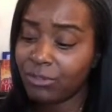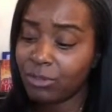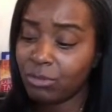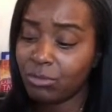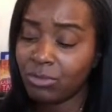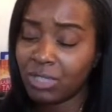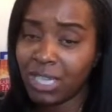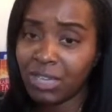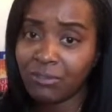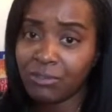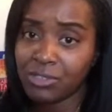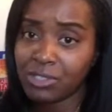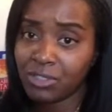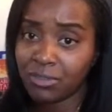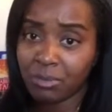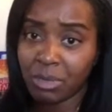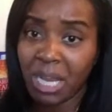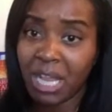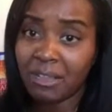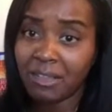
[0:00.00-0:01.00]
new levels.
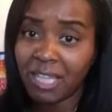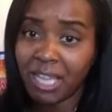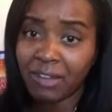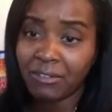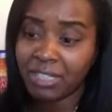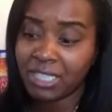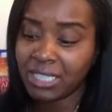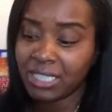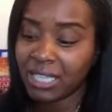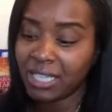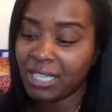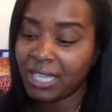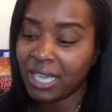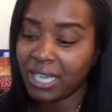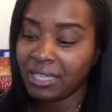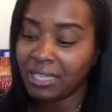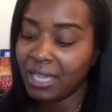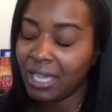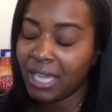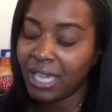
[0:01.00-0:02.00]
You've probably already done that.